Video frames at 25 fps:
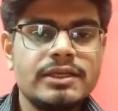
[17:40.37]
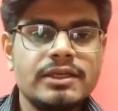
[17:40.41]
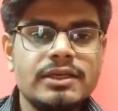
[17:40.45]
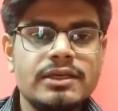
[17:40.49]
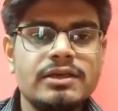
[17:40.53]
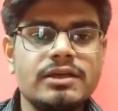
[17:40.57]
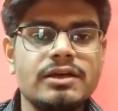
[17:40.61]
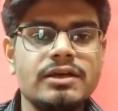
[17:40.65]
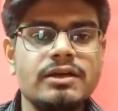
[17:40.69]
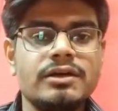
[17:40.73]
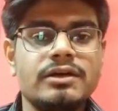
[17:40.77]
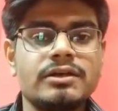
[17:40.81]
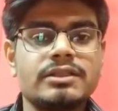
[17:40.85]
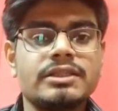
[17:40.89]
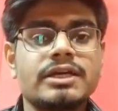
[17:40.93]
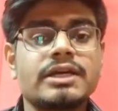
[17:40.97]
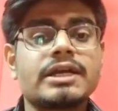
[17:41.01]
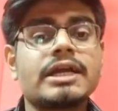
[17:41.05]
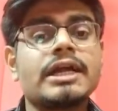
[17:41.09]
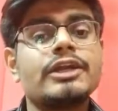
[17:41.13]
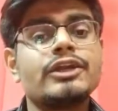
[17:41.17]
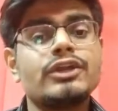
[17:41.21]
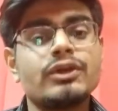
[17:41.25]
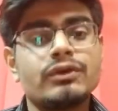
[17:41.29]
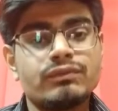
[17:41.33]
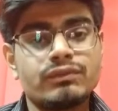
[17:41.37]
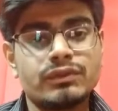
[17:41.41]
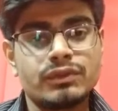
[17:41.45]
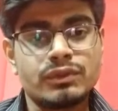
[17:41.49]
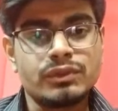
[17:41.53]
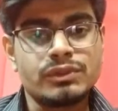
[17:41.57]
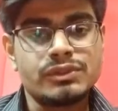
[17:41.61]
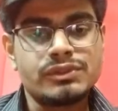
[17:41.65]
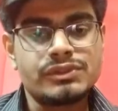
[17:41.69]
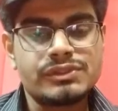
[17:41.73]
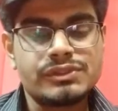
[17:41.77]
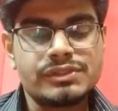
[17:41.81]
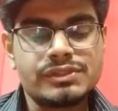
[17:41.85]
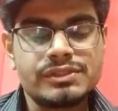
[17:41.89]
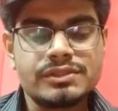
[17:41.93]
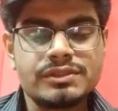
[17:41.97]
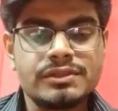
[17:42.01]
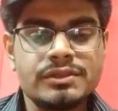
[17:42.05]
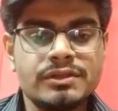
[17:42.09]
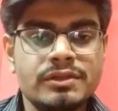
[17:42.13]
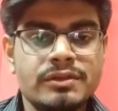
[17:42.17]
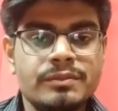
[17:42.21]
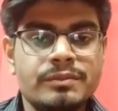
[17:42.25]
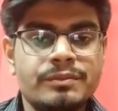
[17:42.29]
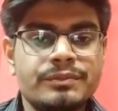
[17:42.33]
the kind of roads,
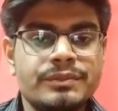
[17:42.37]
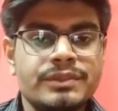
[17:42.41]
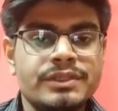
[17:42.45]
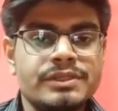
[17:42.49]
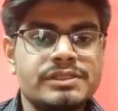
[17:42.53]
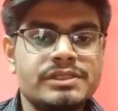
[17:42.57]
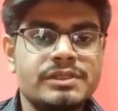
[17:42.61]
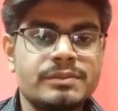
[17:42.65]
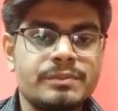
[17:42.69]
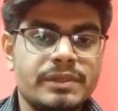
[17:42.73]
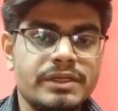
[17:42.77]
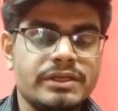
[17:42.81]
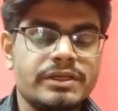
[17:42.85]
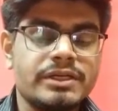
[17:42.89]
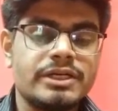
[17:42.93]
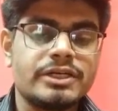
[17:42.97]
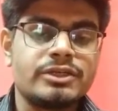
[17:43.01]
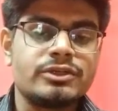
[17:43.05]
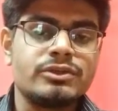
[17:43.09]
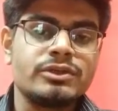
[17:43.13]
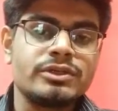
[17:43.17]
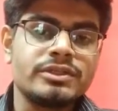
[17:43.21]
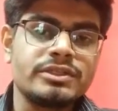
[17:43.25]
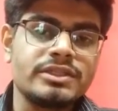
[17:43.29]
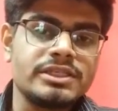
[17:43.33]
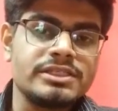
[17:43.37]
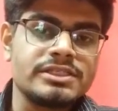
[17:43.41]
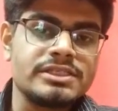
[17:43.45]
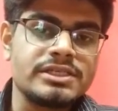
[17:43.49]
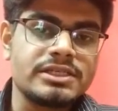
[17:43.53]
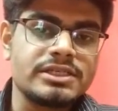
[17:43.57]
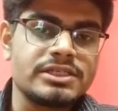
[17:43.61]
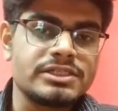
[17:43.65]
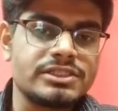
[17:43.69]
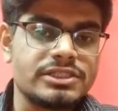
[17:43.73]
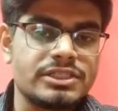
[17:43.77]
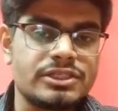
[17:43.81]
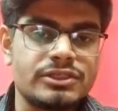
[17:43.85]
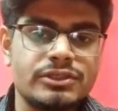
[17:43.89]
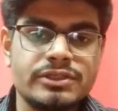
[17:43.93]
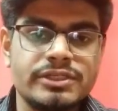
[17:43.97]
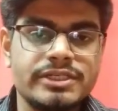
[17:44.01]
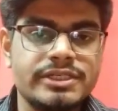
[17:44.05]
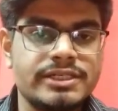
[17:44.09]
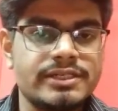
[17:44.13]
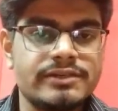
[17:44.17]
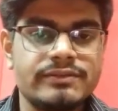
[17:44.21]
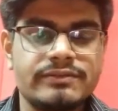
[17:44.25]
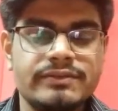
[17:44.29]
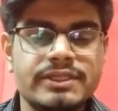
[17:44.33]
there's a pakka road, there's a kacha road
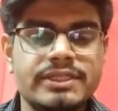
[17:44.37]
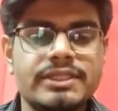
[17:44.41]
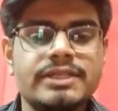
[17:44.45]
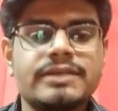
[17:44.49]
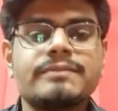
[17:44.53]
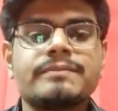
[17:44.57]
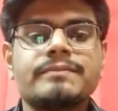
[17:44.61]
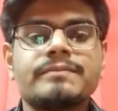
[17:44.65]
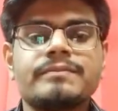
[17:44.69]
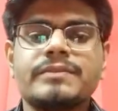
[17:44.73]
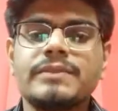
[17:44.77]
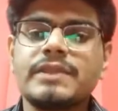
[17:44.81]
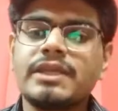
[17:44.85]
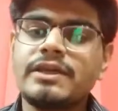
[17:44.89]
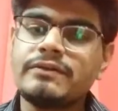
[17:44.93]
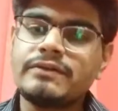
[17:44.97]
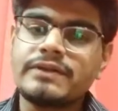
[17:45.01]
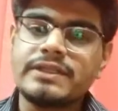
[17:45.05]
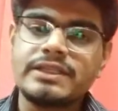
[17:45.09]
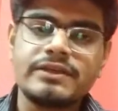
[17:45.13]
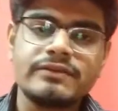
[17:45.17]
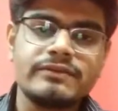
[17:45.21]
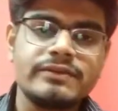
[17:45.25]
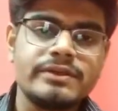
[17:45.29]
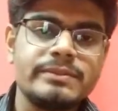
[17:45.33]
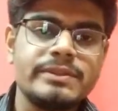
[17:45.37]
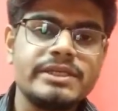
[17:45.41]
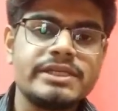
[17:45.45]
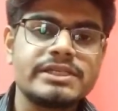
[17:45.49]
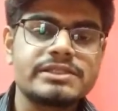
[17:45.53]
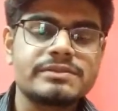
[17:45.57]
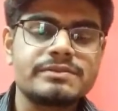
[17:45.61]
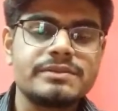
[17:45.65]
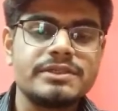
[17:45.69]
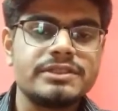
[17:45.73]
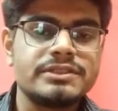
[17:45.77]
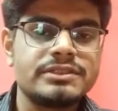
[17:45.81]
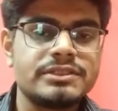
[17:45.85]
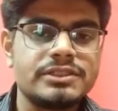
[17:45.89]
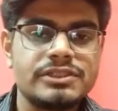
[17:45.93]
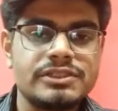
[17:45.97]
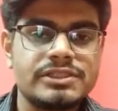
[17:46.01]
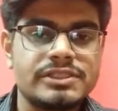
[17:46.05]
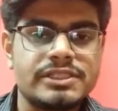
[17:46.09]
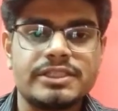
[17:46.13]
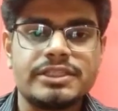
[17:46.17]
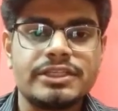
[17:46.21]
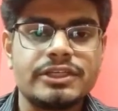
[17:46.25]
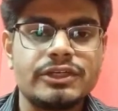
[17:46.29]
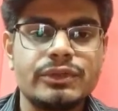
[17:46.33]
and everything will be explained. There is
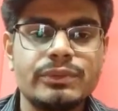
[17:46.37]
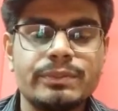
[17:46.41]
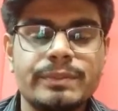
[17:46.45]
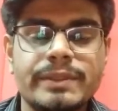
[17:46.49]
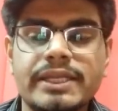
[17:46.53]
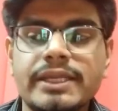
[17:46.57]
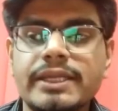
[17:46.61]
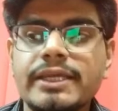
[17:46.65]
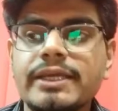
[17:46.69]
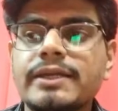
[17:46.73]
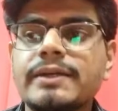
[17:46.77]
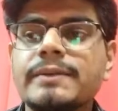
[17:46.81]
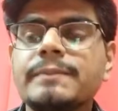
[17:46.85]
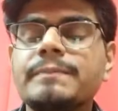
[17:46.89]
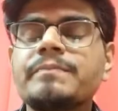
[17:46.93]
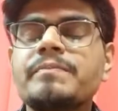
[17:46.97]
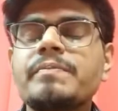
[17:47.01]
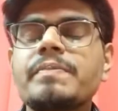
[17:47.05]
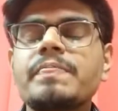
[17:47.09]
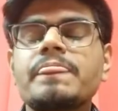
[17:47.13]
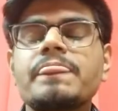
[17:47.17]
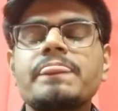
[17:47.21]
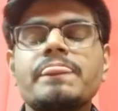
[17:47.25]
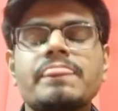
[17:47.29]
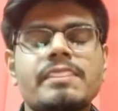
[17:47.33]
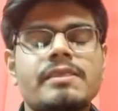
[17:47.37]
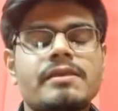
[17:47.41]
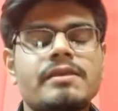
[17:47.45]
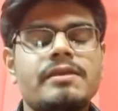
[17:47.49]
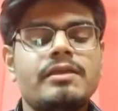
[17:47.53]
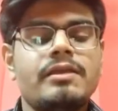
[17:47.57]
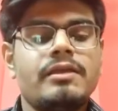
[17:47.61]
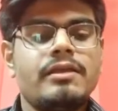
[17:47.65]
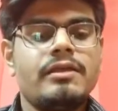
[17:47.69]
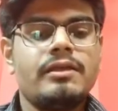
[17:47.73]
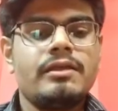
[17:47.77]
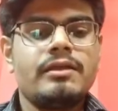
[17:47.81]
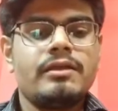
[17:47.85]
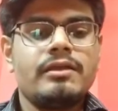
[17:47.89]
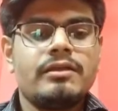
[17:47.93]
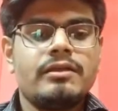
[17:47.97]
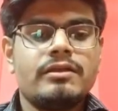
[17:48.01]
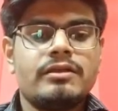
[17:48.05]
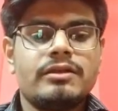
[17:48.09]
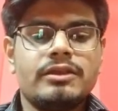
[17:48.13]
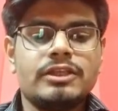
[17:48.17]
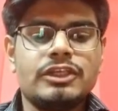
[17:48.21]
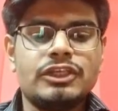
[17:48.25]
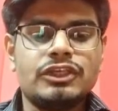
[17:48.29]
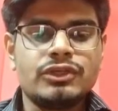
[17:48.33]
nothing to panic.
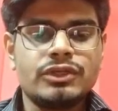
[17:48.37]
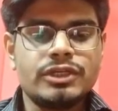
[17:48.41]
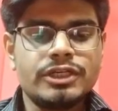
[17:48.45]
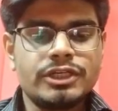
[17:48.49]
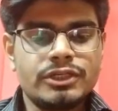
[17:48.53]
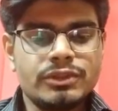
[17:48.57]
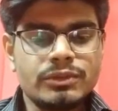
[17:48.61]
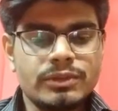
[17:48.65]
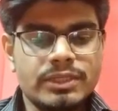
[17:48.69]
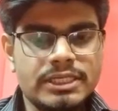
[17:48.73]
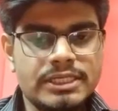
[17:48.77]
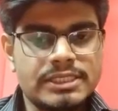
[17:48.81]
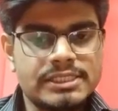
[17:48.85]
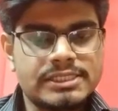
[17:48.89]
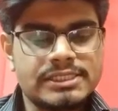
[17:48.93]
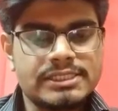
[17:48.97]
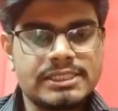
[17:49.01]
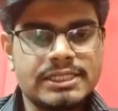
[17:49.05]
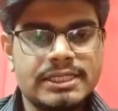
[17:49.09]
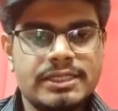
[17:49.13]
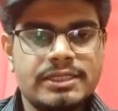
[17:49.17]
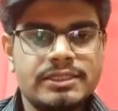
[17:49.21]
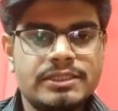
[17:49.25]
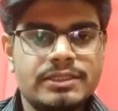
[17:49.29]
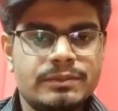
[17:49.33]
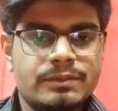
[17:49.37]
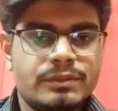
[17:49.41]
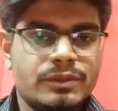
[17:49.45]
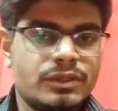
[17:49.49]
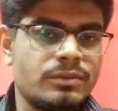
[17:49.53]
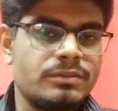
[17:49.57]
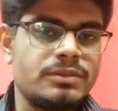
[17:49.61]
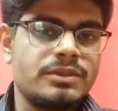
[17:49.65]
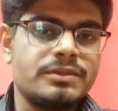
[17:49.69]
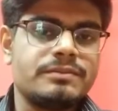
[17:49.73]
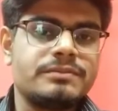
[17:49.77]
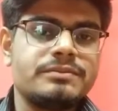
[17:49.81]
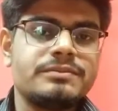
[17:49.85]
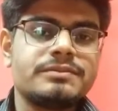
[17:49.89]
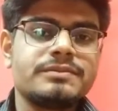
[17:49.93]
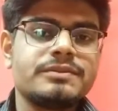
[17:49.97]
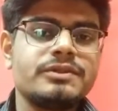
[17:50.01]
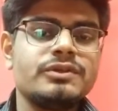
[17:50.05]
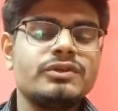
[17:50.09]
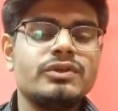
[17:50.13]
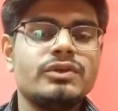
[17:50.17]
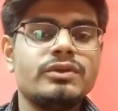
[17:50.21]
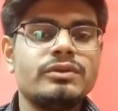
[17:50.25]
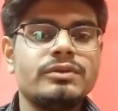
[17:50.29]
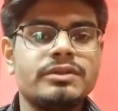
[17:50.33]
You need to understand the problem.
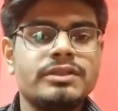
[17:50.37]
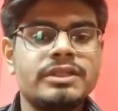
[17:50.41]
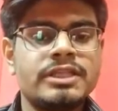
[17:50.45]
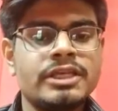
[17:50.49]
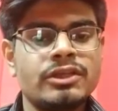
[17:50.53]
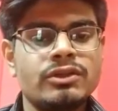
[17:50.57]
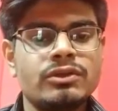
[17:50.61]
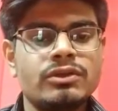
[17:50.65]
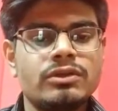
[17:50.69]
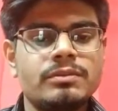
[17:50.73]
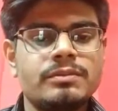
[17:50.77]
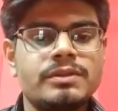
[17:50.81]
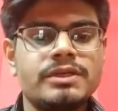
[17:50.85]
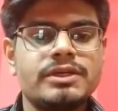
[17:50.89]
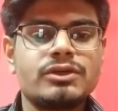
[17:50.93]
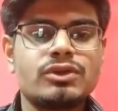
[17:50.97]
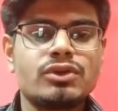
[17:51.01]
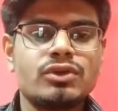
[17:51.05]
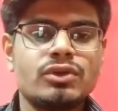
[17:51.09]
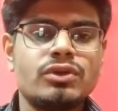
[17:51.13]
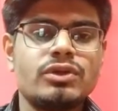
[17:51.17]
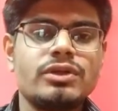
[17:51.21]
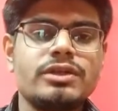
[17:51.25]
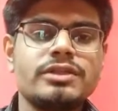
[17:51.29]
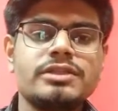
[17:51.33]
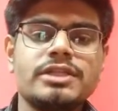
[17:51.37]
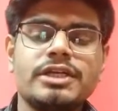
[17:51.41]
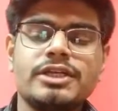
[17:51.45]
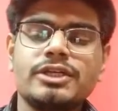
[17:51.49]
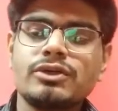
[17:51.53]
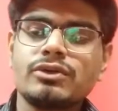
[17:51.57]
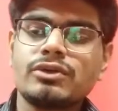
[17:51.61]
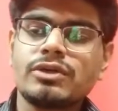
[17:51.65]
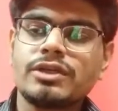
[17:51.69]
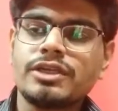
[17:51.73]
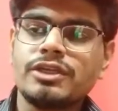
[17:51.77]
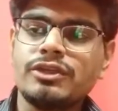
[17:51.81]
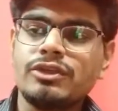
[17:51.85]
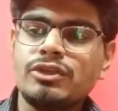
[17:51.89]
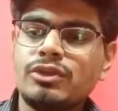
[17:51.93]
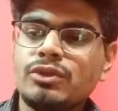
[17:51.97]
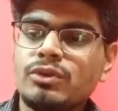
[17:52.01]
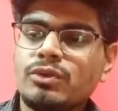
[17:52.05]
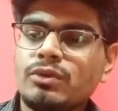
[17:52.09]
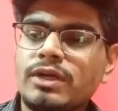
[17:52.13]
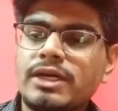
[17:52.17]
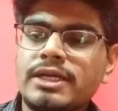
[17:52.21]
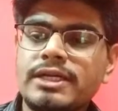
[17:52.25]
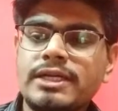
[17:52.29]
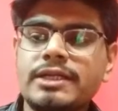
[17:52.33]
Then you'll be told that okay,
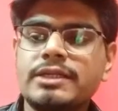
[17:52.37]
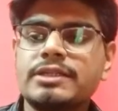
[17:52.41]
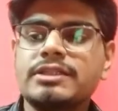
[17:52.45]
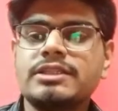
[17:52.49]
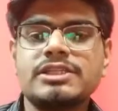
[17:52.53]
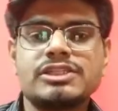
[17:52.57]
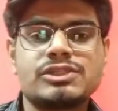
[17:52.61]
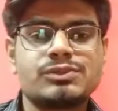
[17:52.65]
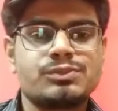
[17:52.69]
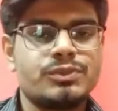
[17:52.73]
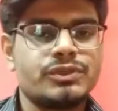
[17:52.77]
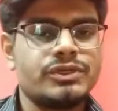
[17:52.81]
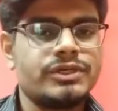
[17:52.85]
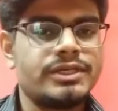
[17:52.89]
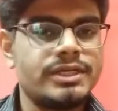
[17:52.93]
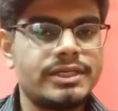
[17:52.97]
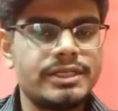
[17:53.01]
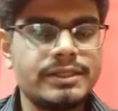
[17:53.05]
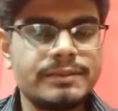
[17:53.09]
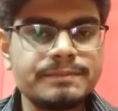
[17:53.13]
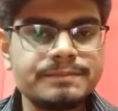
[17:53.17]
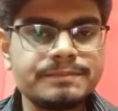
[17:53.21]
you are at this point.